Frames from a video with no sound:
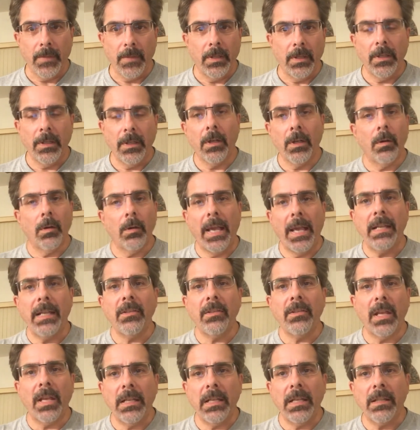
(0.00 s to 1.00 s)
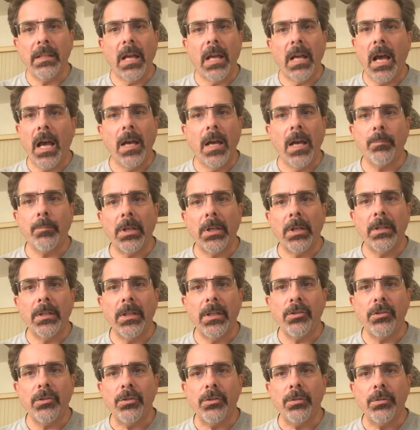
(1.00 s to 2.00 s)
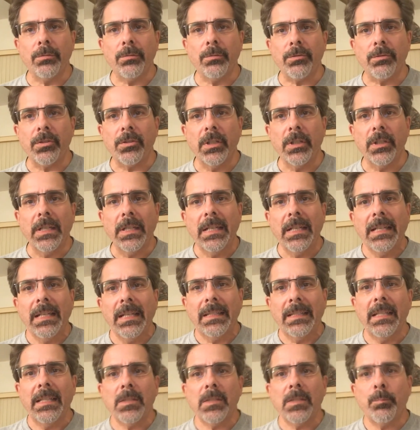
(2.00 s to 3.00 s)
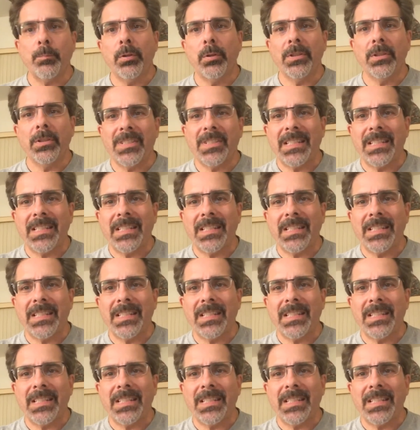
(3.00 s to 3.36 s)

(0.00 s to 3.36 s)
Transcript: any of the hot button issues. This puts